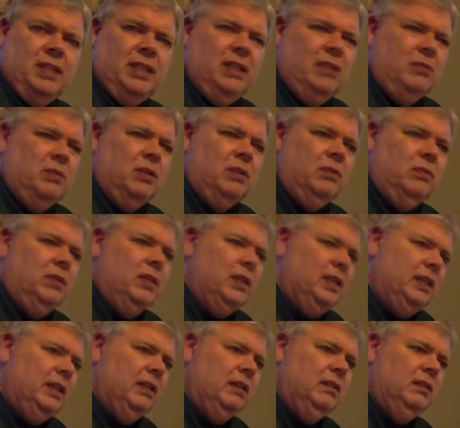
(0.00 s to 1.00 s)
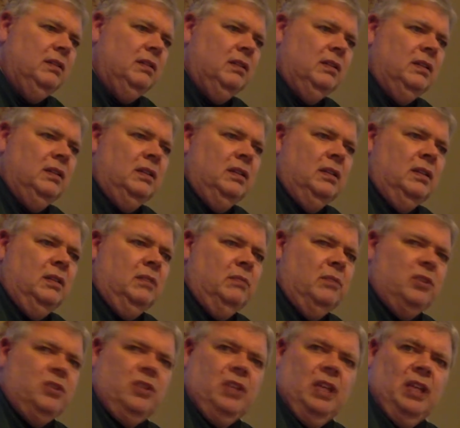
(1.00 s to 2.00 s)
They weren't really
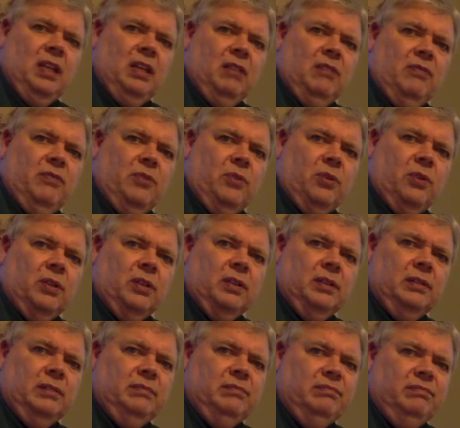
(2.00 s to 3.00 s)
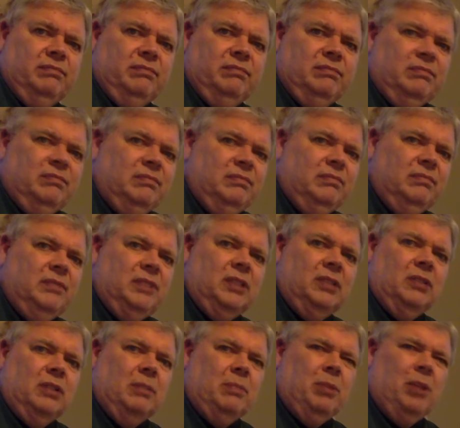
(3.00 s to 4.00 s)
machining for,
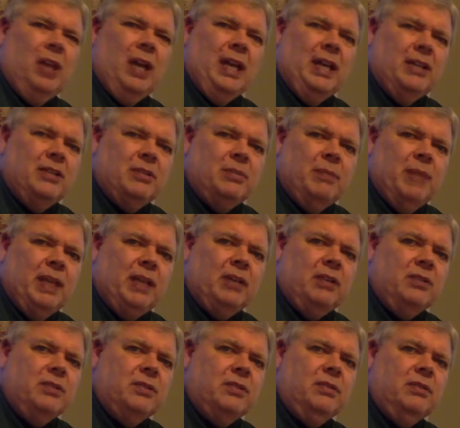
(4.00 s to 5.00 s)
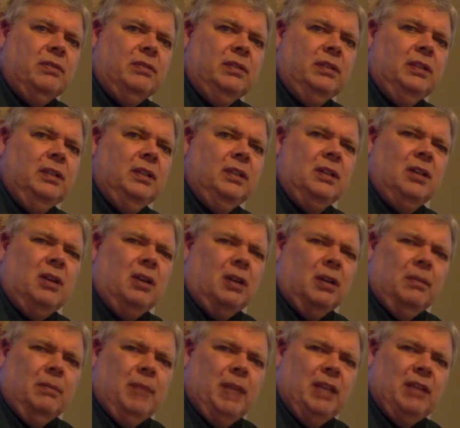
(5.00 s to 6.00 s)
appliance makers or
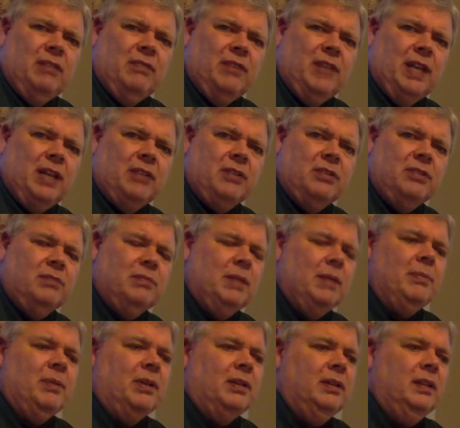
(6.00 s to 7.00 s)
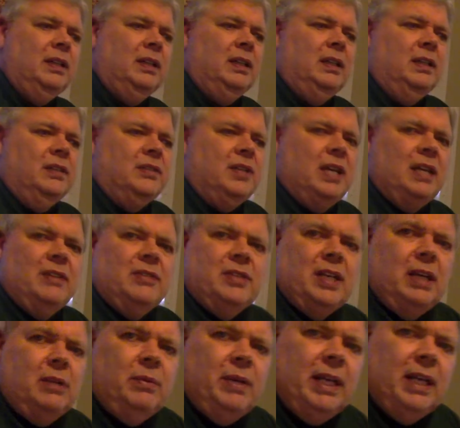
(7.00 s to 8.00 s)
car manufacturers. Remember, San
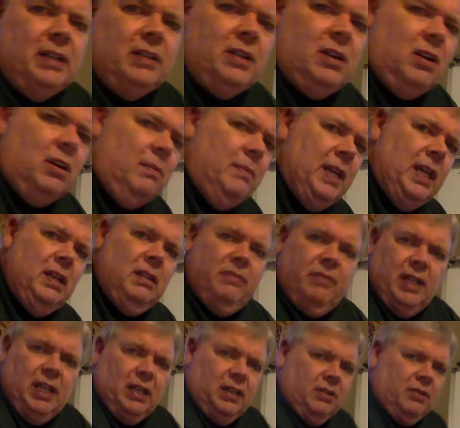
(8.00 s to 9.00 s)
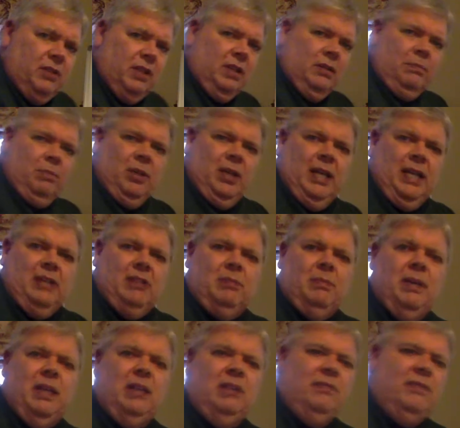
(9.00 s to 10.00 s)
Jose, we had car manufacturing, appliance
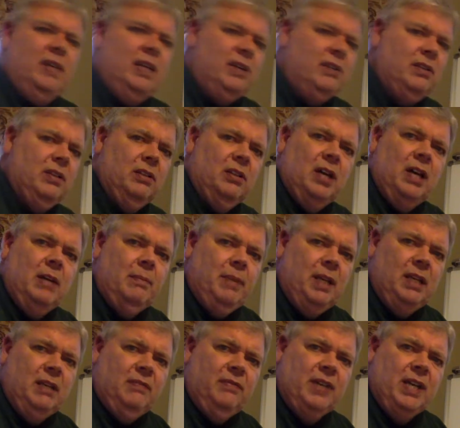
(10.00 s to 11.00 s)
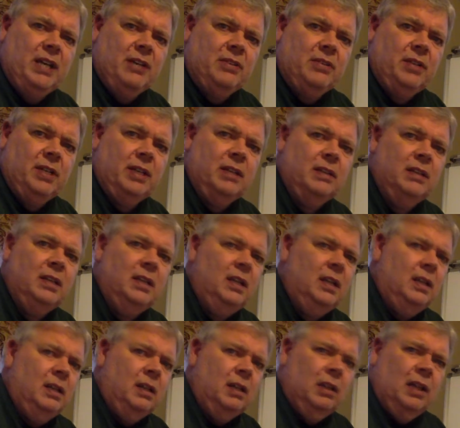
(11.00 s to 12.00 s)
manufacturing, a lot of manufacturing.
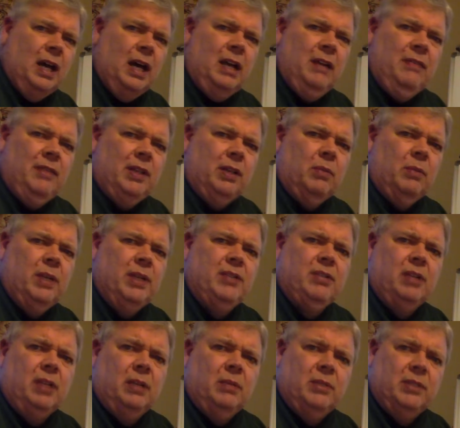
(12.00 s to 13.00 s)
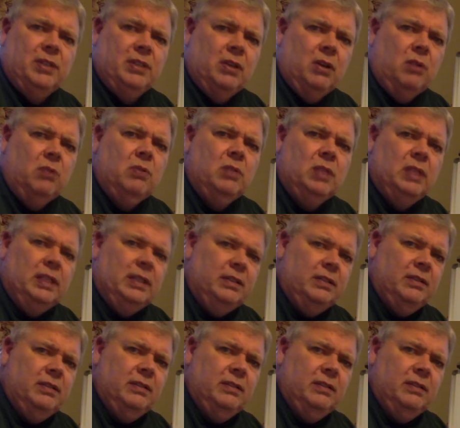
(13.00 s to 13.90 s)
A lot of it originally was in Oakland.